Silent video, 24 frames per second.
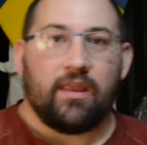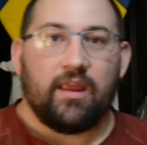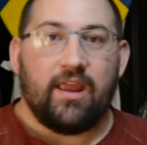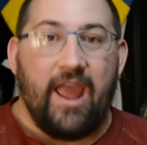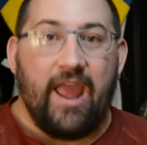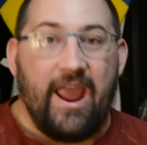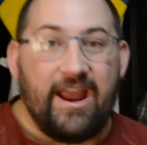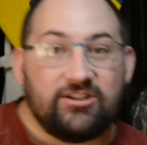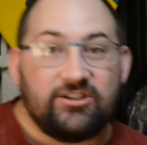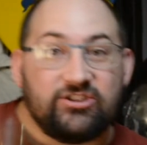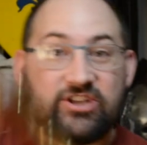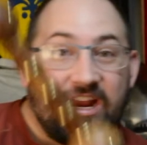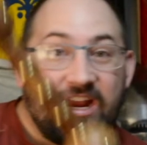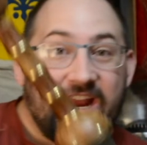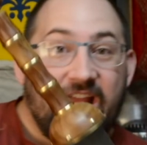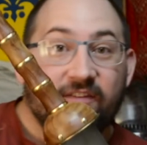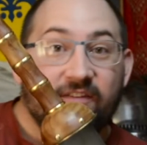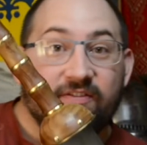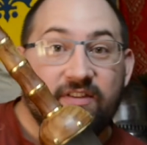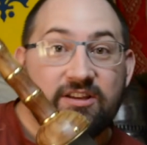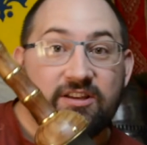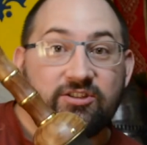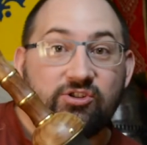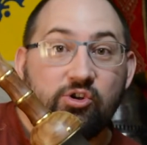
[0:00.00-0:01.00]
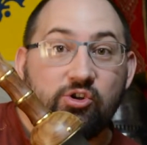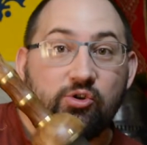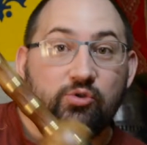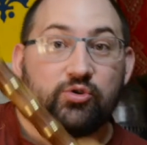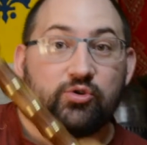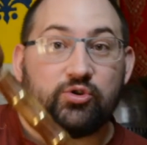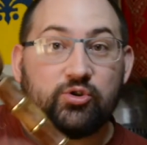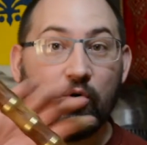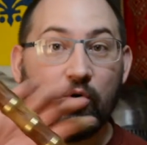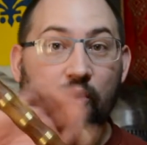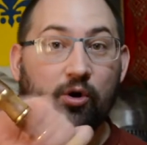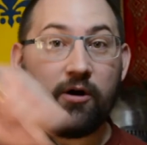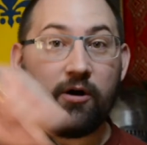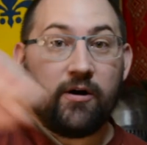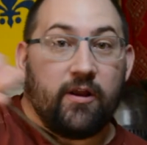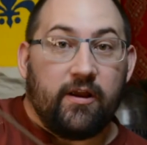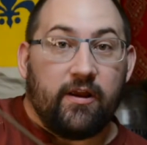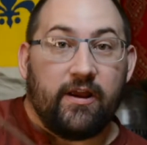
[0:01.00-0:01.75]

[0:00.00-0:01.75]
Hey, check out this new sword.